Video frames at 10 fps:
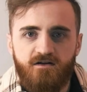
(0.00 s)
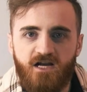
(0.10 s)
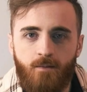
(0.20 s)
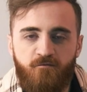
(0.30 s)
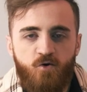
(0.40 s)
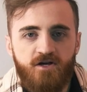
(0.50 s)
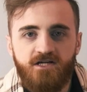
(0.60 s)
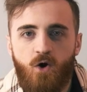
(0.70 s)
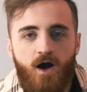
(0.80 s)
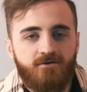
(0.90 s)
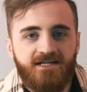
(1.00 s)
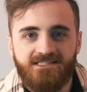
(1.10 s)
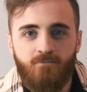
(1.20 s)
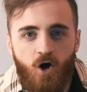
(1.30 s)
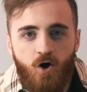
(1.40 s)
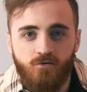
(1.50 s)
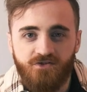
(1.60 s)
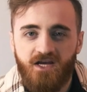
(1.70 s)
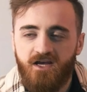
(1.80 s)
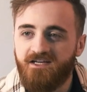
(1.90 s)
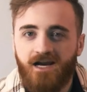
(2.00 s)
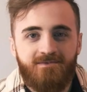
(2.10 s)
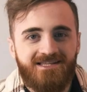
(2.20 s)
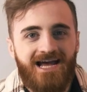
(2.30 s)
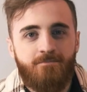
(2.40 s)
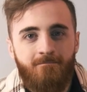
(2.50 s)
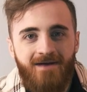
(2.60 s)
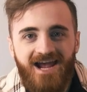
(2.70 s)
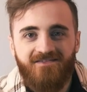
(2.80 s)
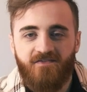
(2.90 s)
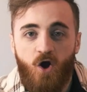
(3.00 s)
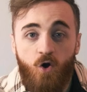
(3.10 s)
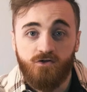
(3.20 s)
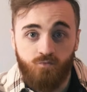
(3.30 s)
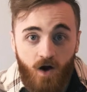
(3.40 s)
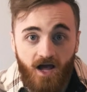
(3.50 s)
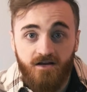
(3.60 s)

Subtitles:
Now, before you can go out and get some hoes, you gotta be the type of man that the hoes want,